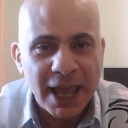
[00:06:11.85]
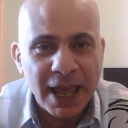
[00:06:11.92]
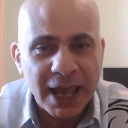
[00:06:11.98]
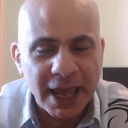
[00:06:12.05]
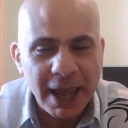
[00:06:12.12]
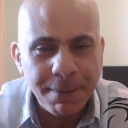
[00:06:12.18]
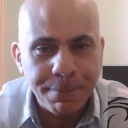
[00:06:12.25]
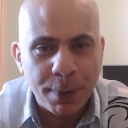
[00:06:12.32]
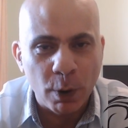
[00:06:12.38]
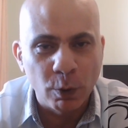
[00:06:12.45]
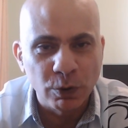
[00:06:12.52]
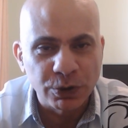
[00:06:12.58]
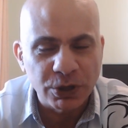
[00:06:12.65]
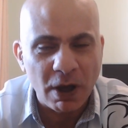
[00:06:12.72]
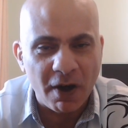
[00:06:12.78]
He
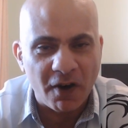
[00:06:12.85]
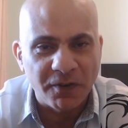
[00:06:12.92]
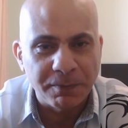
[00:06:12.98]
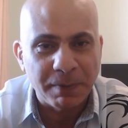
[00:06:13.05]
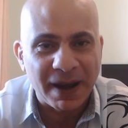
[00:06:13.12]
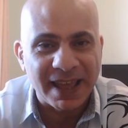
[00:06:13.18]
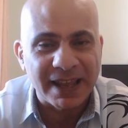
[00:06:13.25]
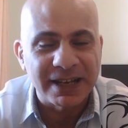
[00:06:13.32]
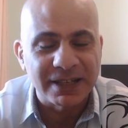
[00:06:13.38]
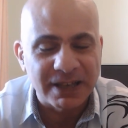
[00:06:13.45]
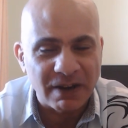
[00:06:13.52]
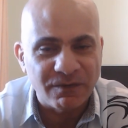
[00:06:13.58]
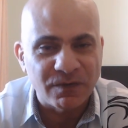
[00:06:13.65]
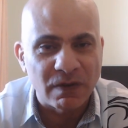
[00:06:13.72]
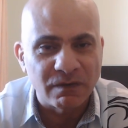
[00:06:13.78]
pulls off playing
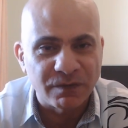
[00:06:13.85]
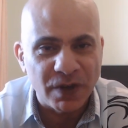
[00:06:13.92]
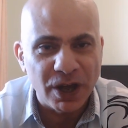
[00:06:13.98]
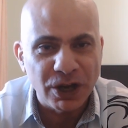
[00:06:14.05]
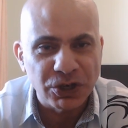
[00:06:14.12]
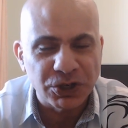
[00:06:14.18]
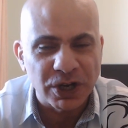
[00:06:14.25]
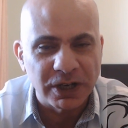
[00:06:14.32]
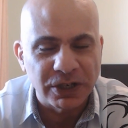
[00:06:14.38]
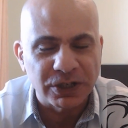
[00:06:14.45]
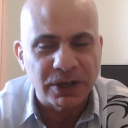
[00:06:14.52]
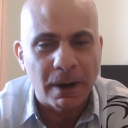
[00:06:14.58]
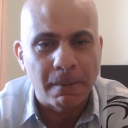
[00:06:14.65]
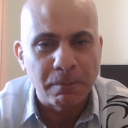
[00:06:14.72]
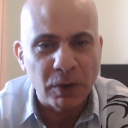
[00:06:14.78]
different
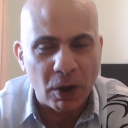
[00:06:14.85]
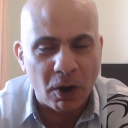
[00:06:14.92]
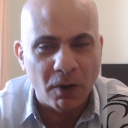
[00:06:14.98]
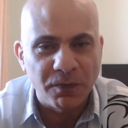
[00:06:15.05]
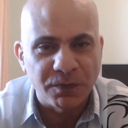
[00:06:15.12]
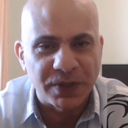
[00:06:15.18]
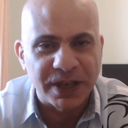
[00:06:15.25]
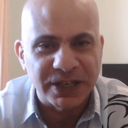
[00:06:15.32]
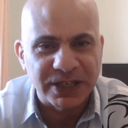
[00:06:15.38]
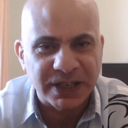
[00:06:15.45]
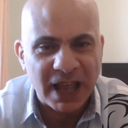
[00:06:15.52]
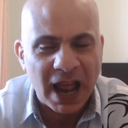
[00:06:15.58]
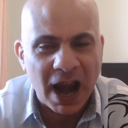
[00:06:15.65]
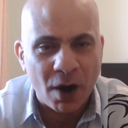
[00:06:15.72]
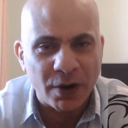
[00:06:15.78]
versions of this
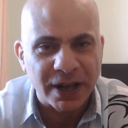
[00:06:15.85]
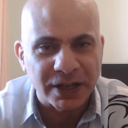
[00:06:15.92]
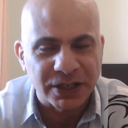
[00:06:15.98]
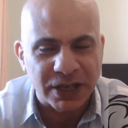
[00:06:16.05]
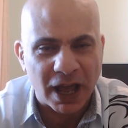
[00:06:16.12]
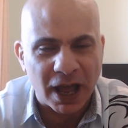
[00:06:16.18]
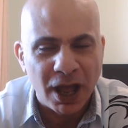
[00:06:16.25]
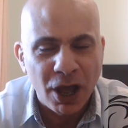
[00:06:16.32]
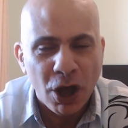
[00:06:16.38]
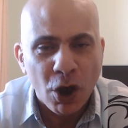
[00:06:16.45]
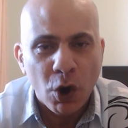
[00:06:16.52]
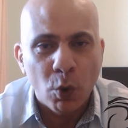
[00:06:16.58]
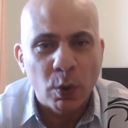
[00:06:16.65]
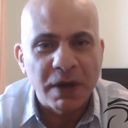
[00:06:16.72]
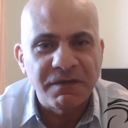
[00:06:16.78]
character
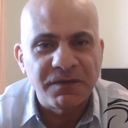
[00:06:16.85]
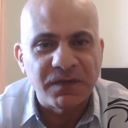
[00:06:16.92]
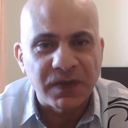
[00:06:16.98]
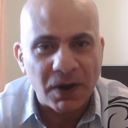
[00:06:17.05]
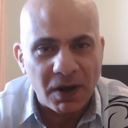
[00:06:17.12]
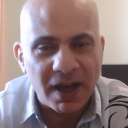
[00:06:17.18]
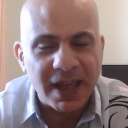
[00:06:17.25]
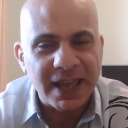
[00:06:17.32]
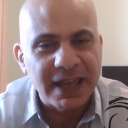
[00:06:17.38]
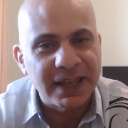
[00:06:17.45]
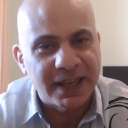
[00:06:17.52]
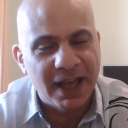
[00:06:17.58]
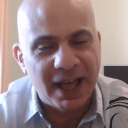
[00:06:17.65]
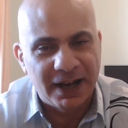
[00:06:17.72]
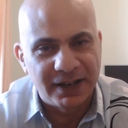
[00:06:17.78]
with flying
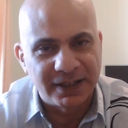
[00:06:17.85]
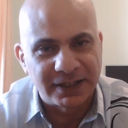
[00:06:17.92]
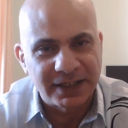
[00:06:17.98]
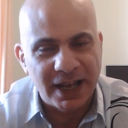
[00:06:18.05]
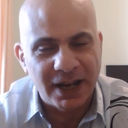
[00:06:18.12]
colors.